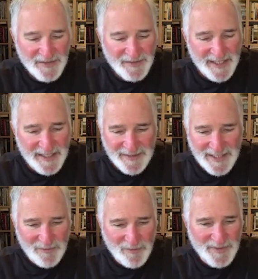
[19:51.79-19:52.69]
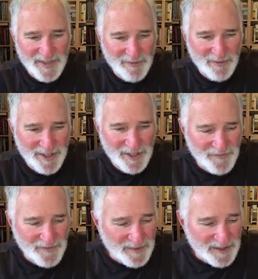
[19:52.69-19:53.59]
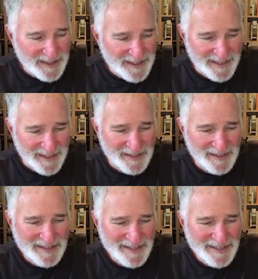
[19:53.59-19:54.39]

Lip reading: They were here for millennia,